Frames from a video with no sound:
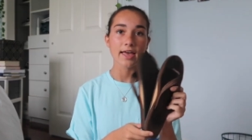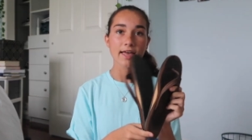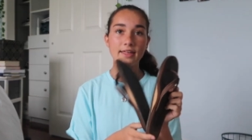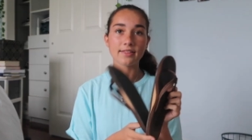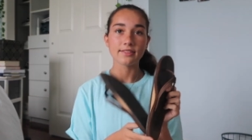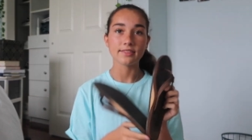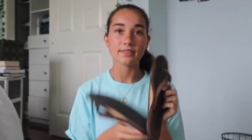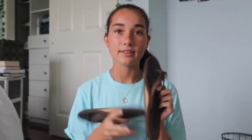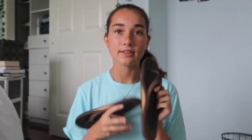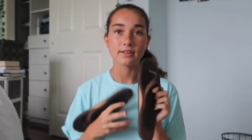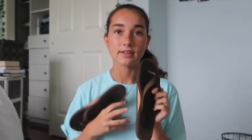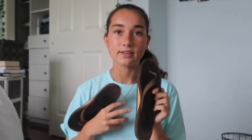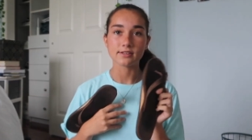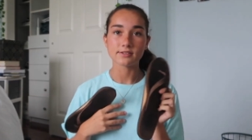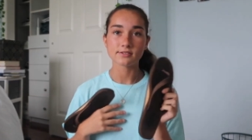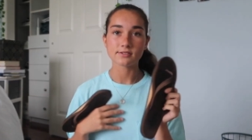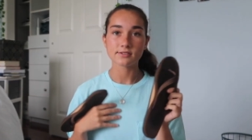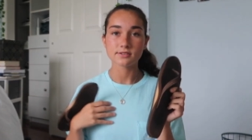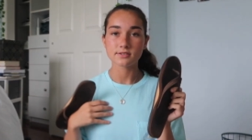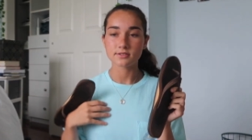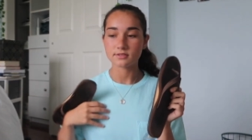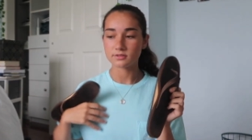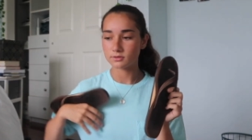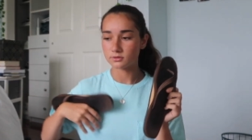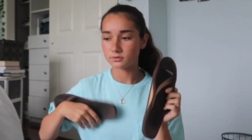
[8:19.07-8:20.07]
and
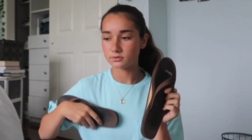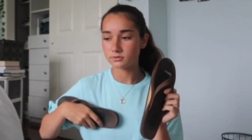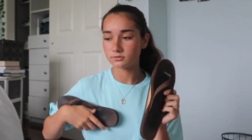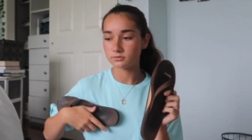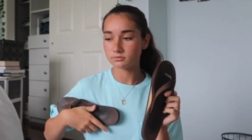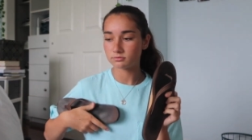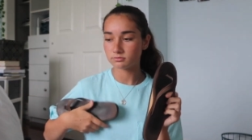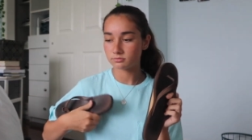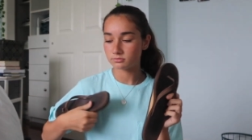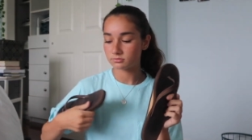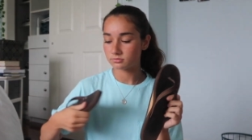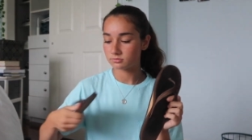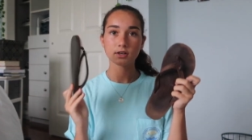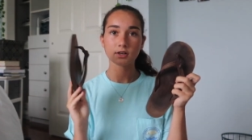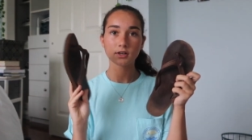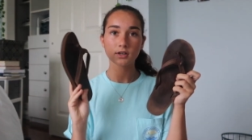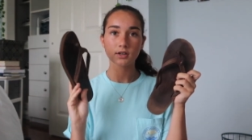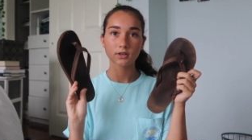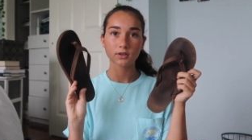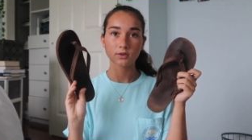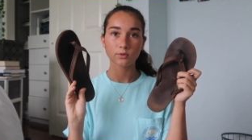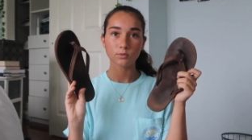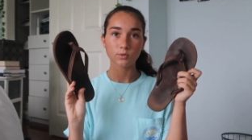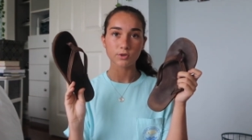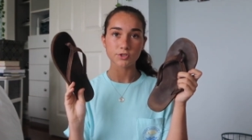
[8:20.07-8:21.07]
these, ooh,
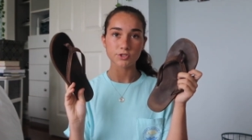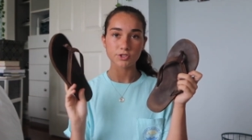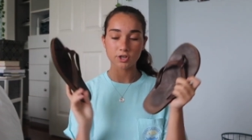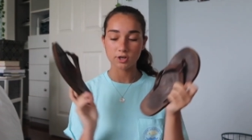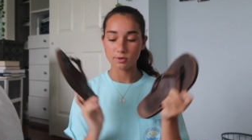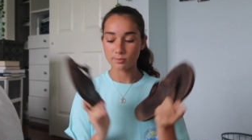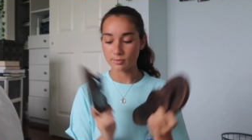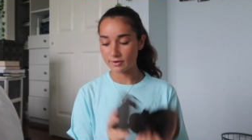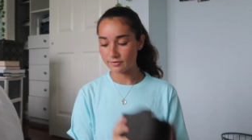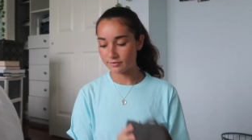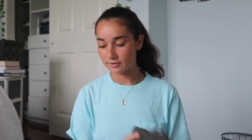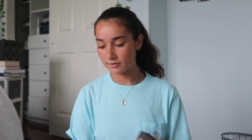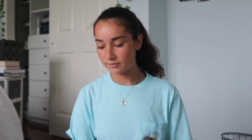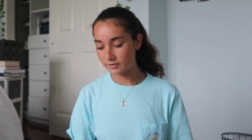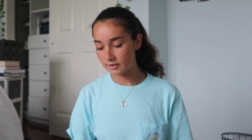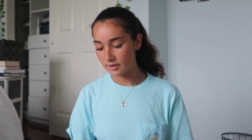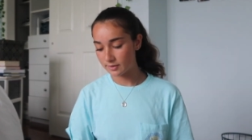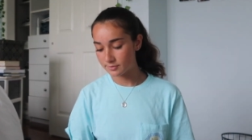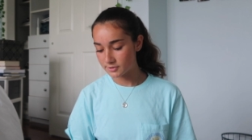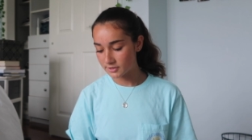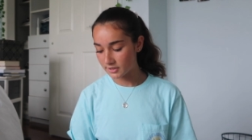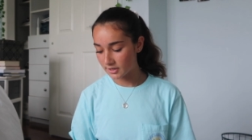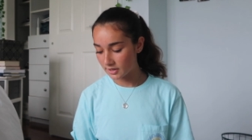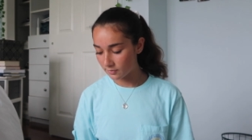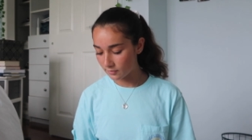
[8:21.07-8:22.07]
which are my
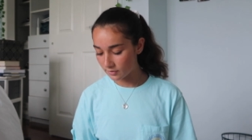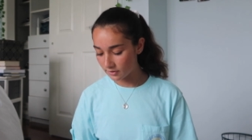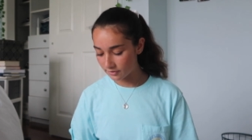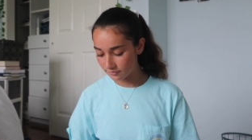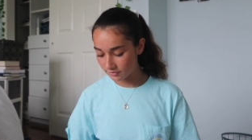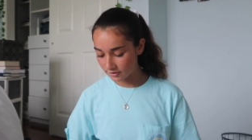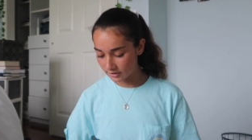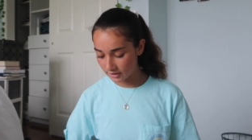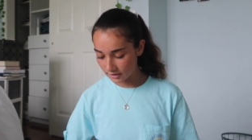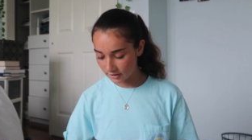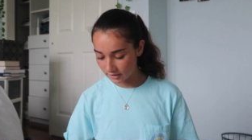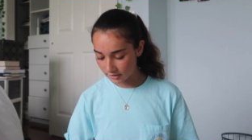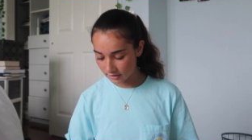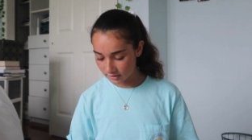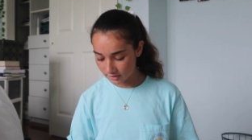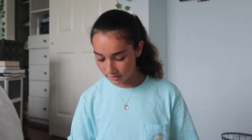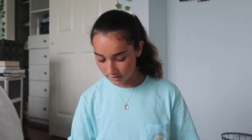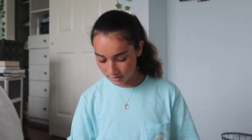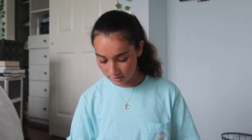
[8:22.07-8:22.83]
flip-flops that I wear every day.